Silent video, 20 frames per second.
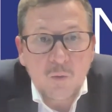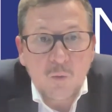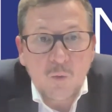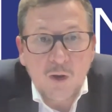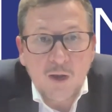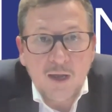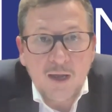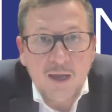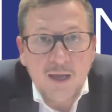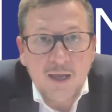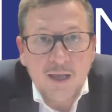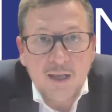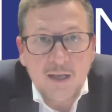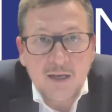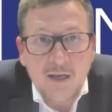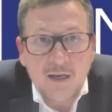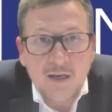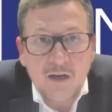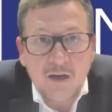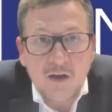where
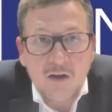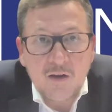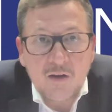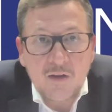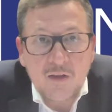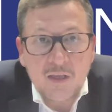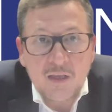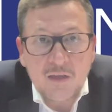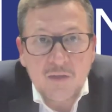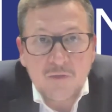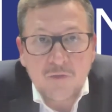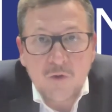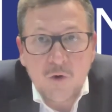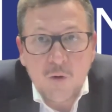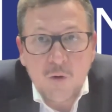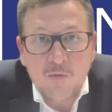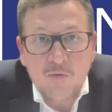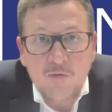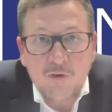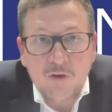the
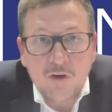form of